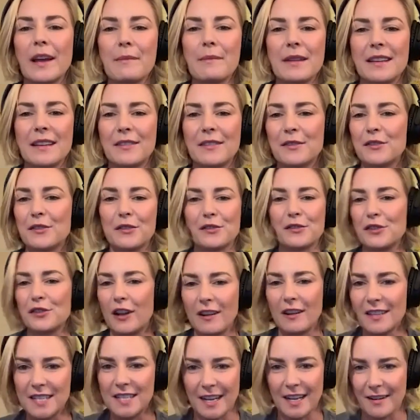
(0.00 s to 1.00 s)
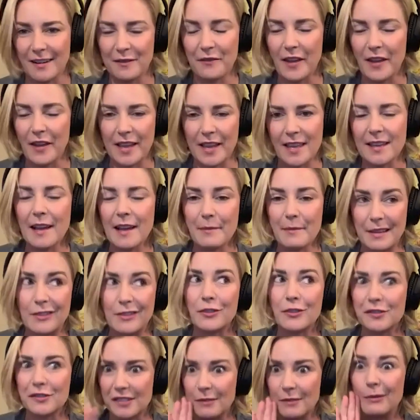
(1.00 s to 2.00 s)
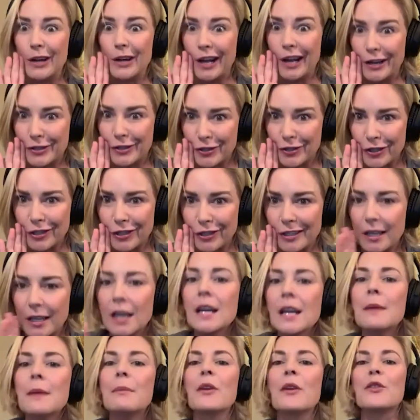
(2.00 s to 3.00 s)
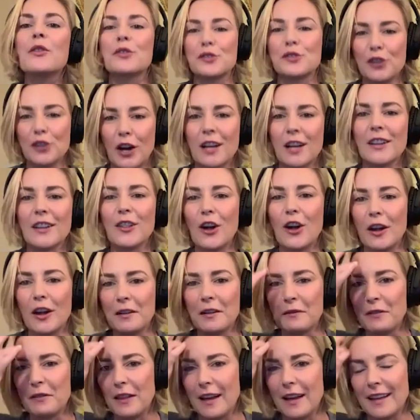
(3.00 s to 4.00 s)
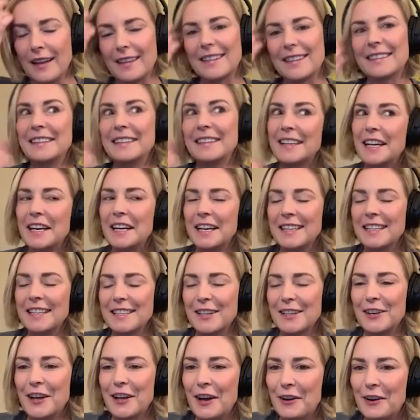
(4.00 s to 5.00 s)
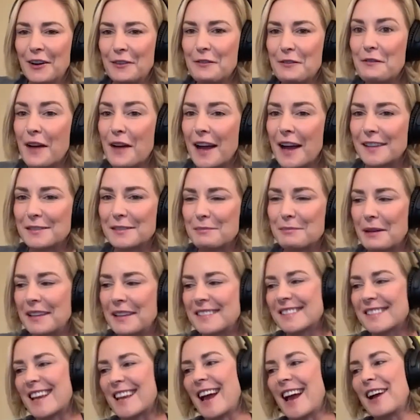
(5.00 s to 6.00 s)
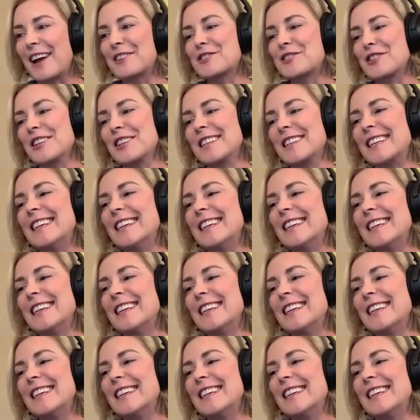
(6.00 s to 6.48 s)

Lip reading: I mean, there's not a ton of there's some action, but there's not a lot of fast-paced action.